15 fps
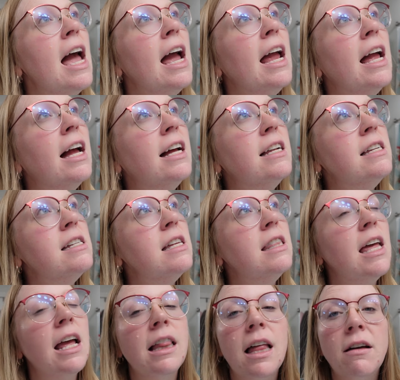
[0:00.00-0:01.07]
and
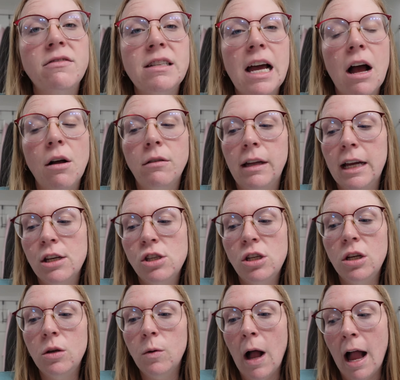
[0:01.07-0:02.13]
they left out like
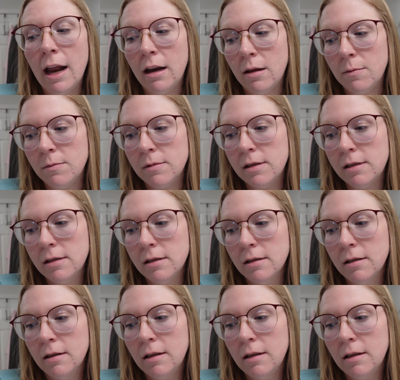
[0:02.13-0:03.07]
two items.